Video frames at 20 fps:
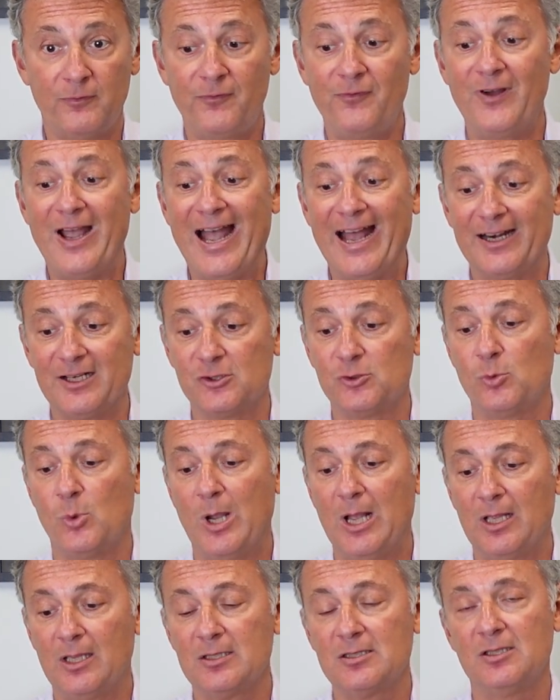fat as
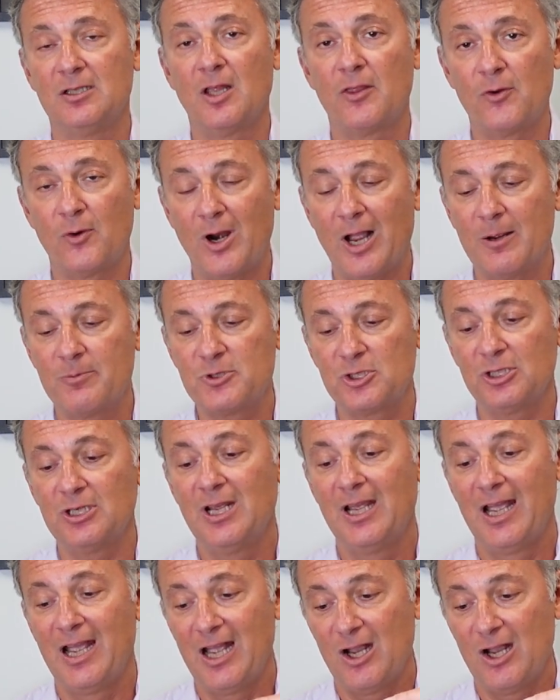well is another option,